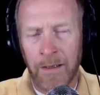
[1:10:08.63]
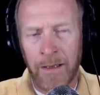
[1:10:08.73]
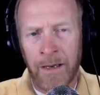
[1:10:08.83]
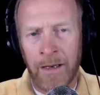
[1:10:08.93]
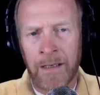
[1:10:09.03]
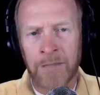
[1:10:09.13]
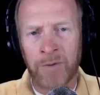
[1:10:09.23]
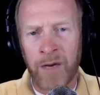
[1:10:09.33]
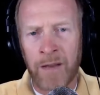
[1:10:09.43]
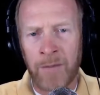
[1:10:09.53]
And I just
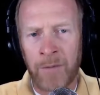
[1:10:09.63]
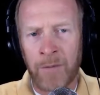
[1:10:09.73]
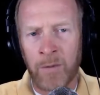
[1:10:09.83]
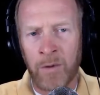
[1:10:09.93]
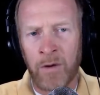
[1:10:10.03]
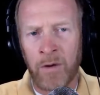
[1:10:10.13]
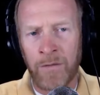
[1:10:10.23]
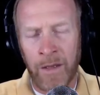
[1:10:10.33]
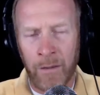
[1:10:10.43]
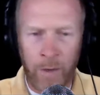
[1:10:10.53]
pray that people will, if
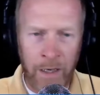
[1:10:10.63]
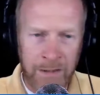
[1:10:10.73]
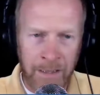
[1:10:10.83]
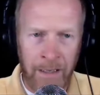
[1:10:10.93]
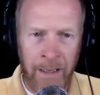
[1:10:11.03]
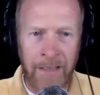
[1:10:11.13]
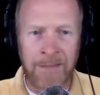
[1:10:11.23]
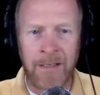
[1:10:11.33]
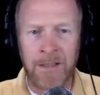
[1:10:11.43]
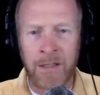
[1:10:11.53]
they watch that last
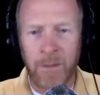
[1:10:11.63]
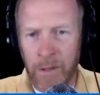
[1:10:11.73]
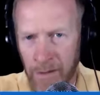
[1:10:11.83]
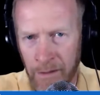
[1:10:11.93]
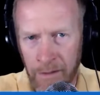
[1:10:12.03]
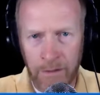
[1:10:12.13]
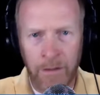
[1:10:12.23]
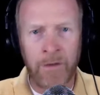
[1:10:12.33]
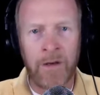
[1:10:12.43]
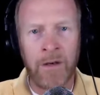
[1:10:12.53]
teaching that we did,
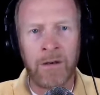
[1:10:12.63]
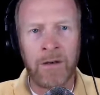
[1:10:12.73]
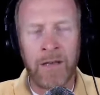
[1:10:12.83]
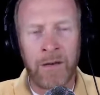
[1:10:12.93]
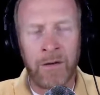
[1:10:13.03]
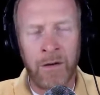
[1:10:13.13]
here now,